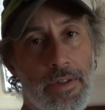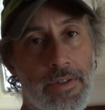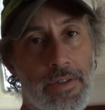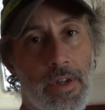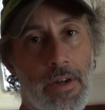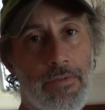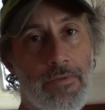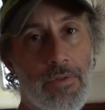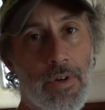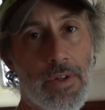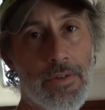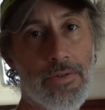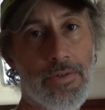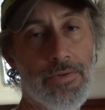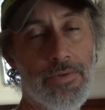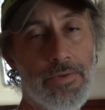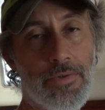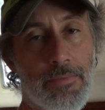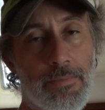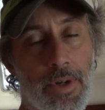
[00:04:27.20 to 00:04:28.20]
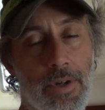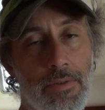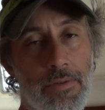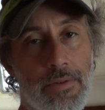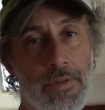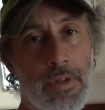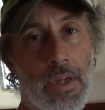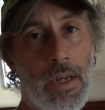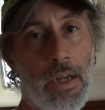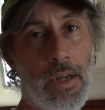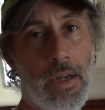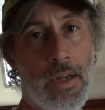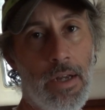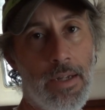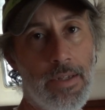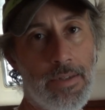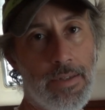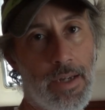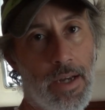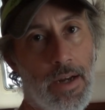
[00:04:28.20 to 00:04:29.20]
and stuff runs through boats
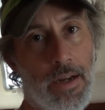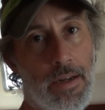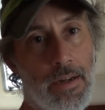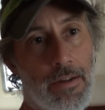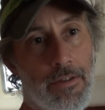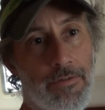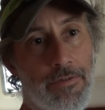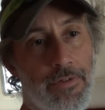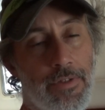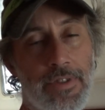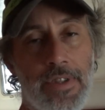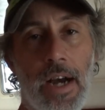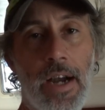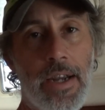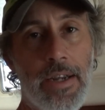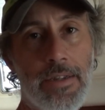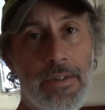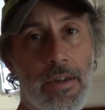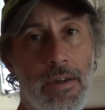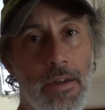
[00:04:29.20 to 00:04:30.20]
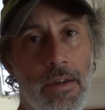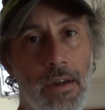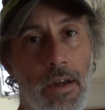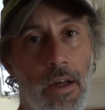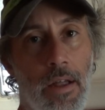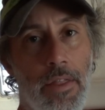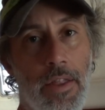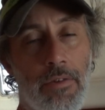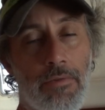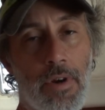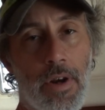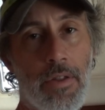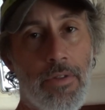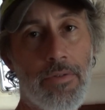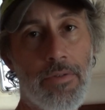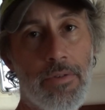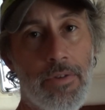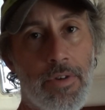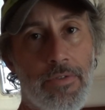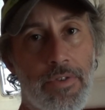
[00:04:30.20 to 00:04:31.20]
it's kind of tight. Uh, they run it
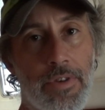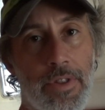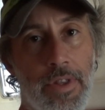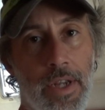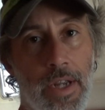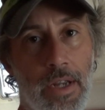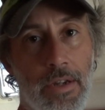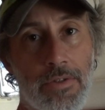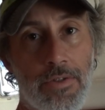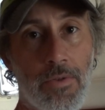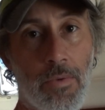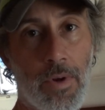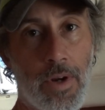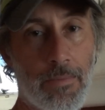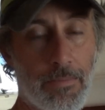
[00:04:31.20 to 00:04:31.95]
through different things. So what